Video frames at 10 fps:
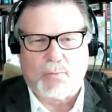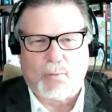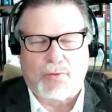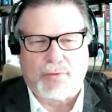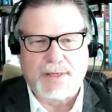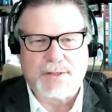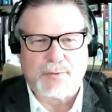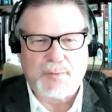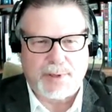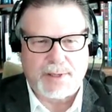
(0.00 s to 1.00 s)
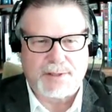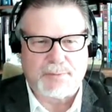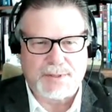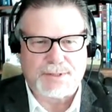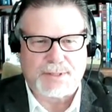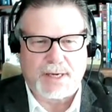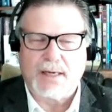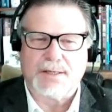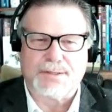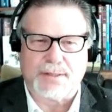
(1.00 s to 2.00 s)
what they do appear to be
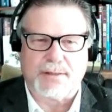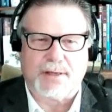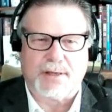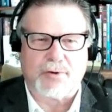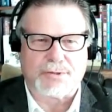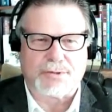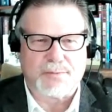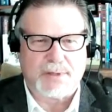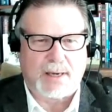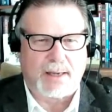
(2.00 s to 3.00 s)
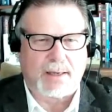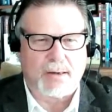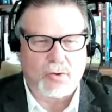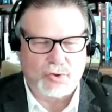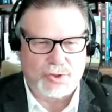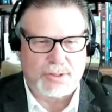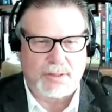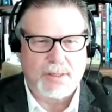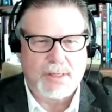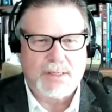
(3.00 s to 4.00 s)
saying is that they've got something like
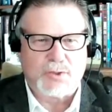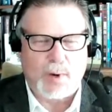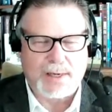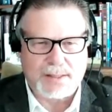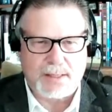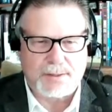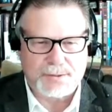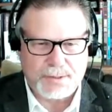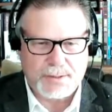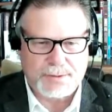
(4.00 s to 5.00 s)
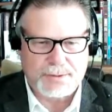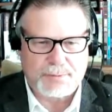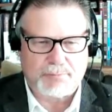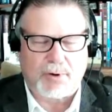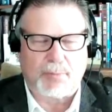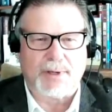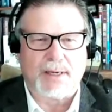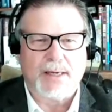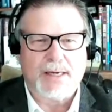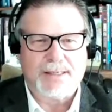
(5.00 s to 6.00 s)
120 incidents,
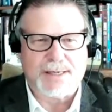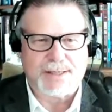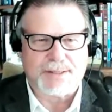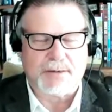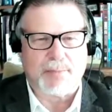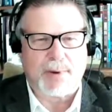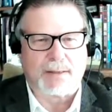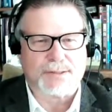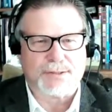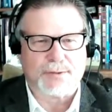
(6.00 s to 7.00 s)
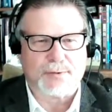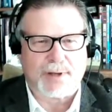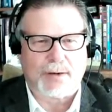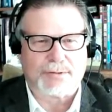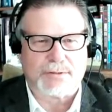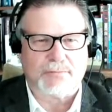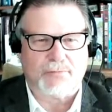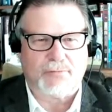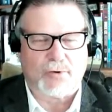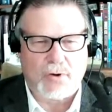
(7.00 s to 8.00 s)
probably dating back to
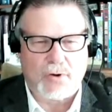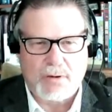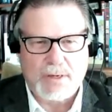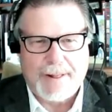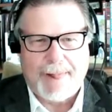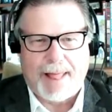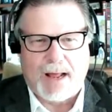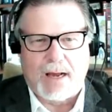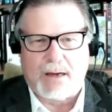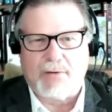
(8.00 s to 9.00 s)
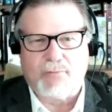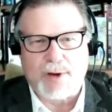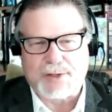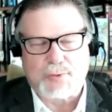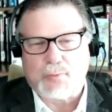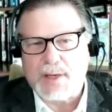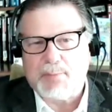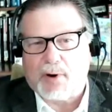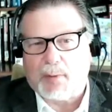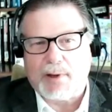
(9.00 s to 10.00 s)
2004, of which we
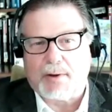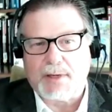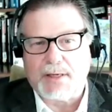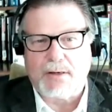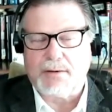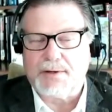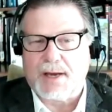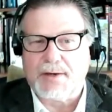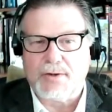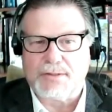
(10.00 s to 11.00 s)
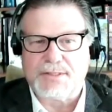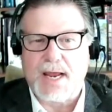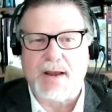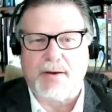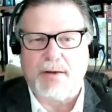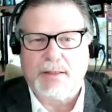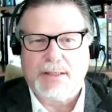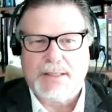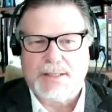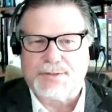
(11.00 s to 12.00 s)
probably only know 9 or 10.
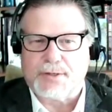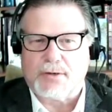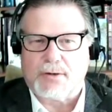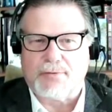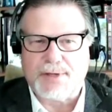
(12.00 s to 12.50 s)
So